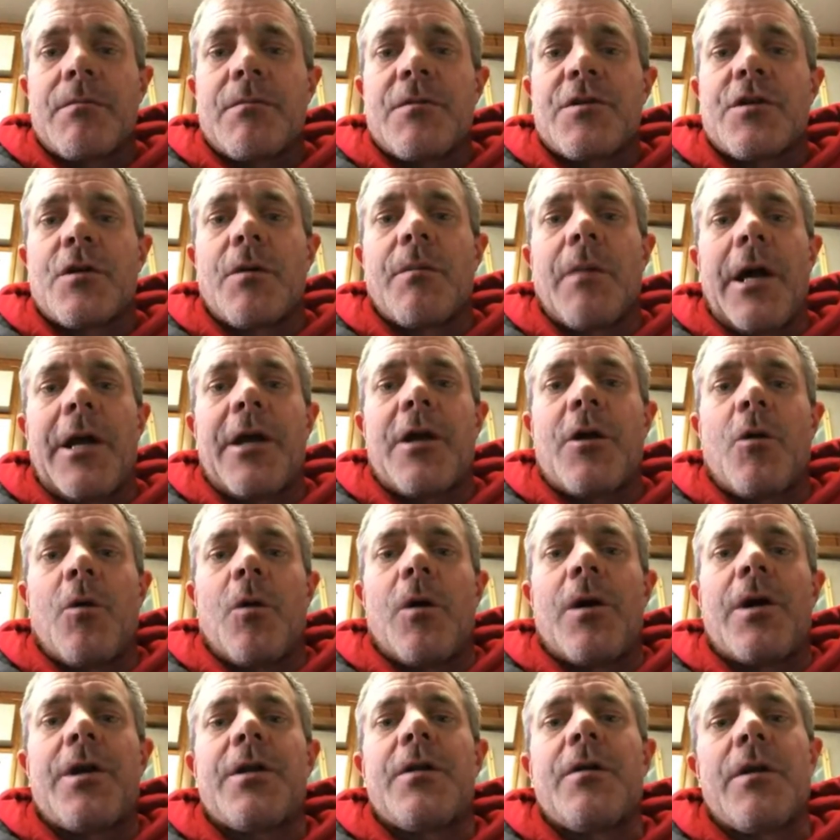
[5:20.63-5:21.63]
So my
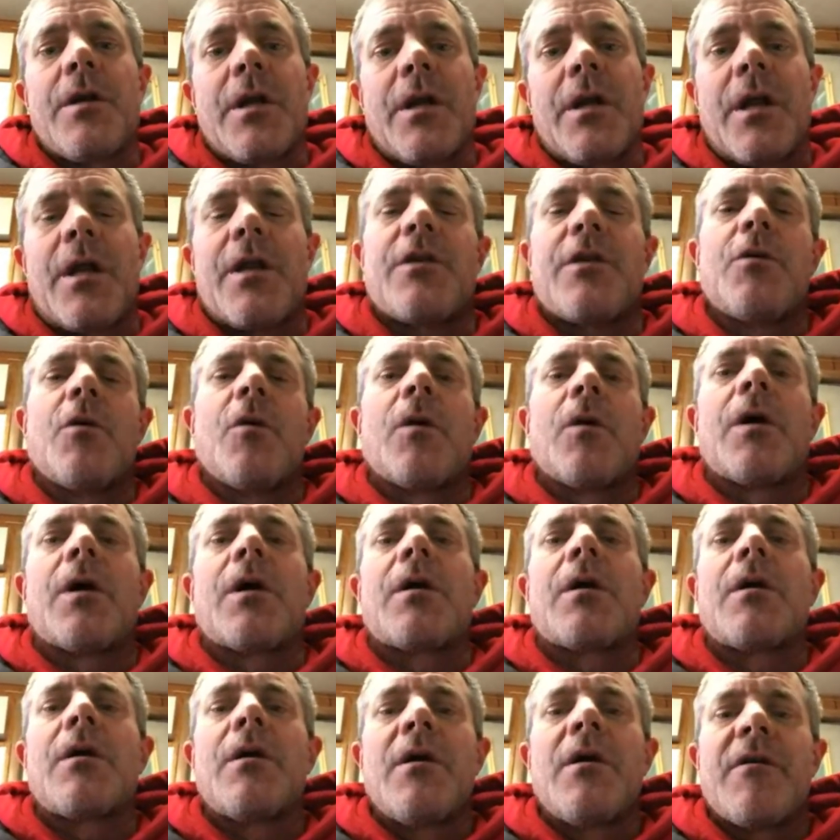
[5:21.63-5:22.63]
corn unit and
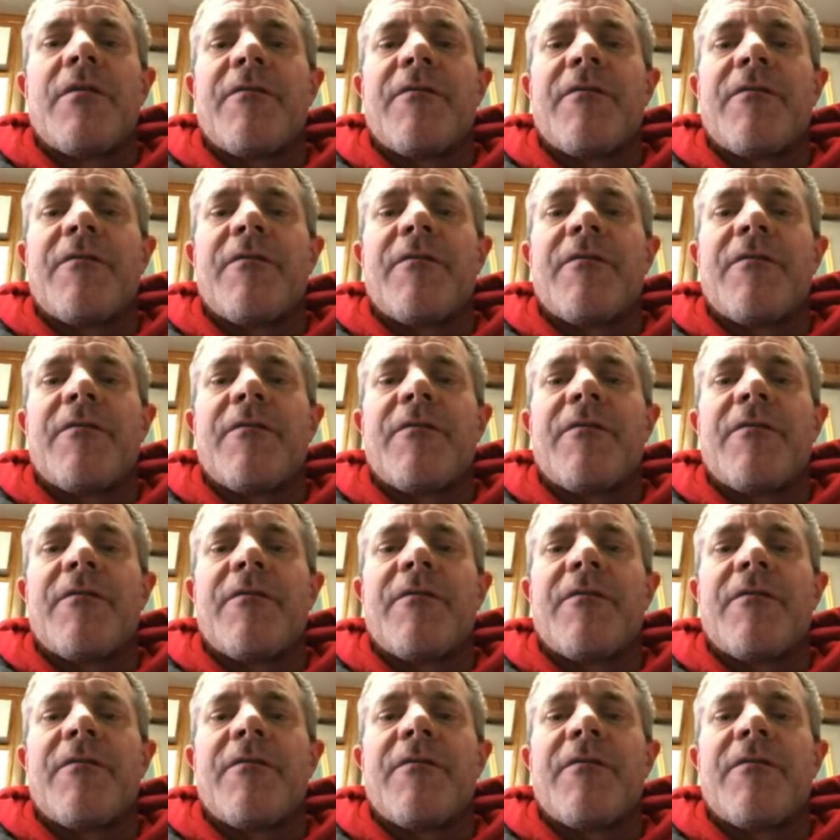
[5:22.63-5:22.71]
your